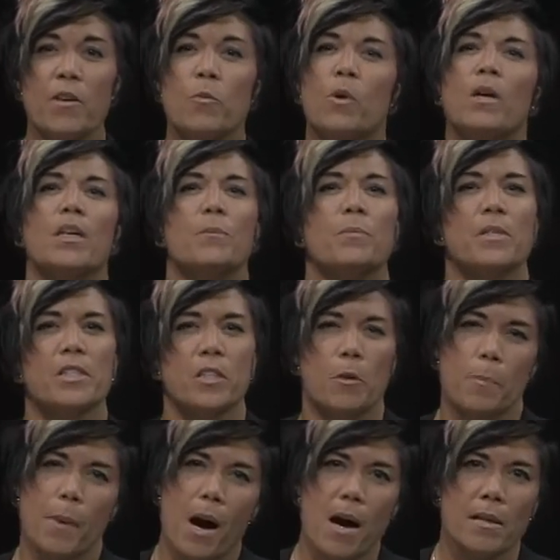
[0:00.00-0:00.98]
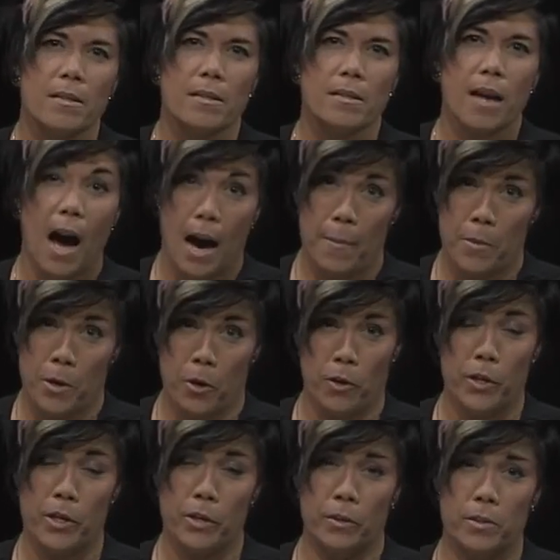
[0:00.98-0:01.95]
welcome to Soapbox. I'm your
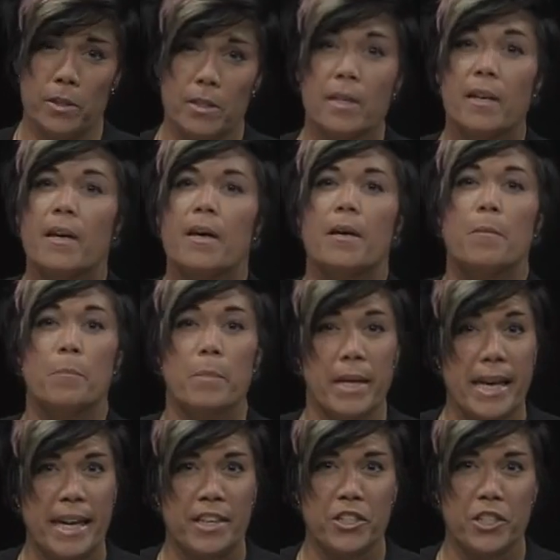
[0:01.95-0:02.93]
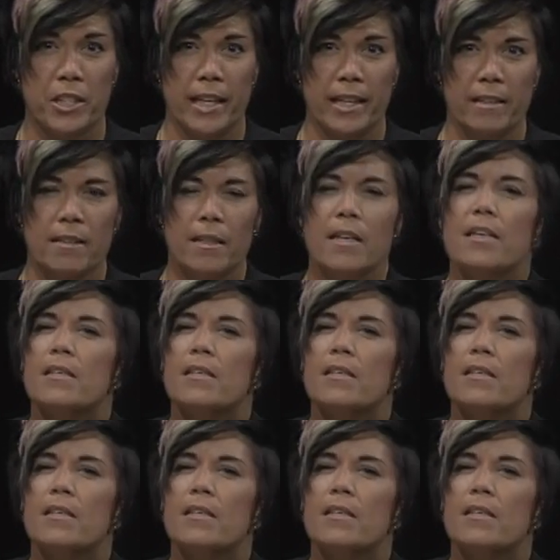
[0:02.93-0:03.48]
host, Myki Angeline.